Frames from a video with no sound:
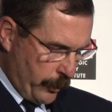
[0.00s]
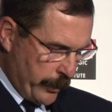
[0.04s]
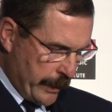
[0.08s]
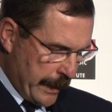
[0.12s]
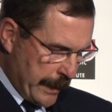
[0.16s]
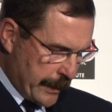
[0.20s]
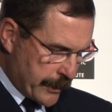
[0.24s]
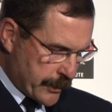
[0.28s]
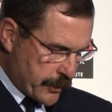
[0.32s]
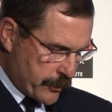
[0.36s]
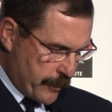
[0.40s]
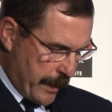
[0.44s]
We
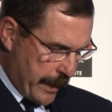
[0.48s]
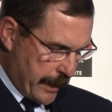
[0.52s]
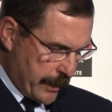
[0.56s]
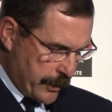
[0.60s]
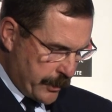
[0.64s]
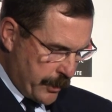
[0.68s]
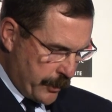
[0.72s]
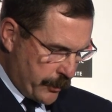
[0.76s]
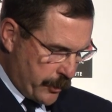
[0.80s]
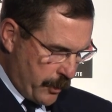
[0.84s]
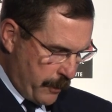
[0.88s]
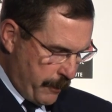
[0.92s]
need a
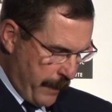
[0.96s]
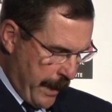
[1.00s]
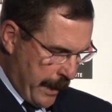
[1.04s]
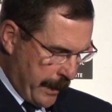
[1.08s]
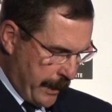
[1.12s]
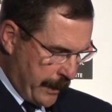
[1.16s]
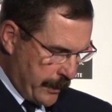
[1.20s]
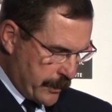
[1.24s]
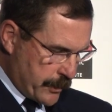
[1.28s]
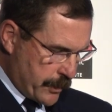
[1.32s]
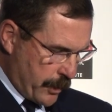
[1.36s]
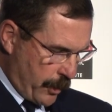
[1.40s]
strategy to
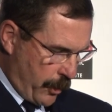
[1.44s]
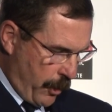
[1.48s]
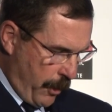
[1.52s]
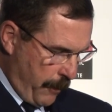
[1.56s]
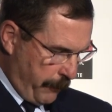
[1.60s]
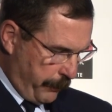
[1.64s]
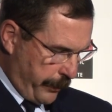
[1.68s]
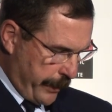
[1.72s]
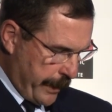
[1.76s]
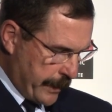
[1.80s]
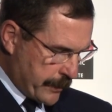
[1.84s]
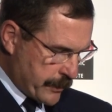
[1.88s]
manage the
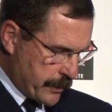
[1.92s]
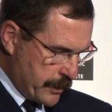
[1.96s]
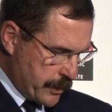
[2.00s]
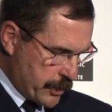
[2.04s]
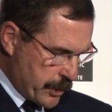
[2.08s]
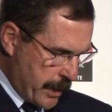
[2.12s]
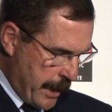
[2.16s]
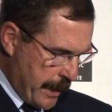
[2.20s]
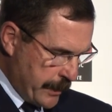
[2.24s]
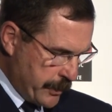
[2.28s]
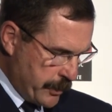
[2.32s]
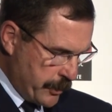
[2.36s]
complex
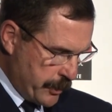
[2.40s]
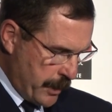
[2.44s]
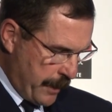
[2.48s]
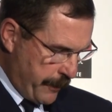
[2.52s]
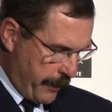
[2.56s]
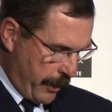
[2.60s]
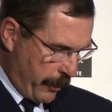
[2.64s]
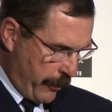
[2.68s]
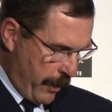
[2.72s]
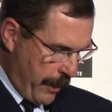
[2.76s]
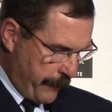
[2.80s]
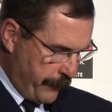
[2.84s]
and changing
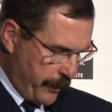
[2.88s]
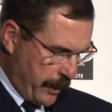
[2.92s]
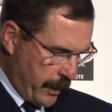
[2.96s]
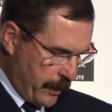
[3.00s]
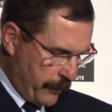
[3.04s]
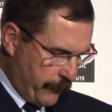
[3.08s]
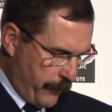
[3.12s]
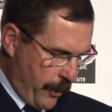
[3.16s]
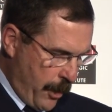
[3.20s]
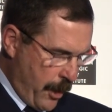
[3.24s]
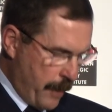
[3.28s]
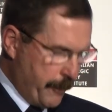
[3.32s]
demographic
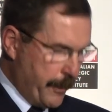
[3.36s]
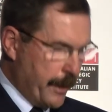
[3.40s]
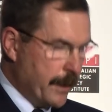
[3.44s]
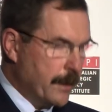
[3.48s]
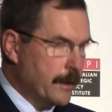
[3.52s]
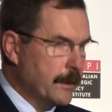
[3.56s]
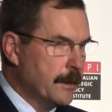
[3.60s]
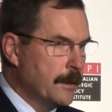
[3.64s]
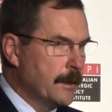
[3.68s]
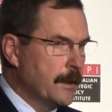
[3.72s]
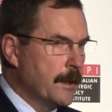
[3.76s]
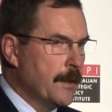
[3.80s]

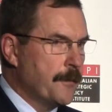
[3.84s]
environment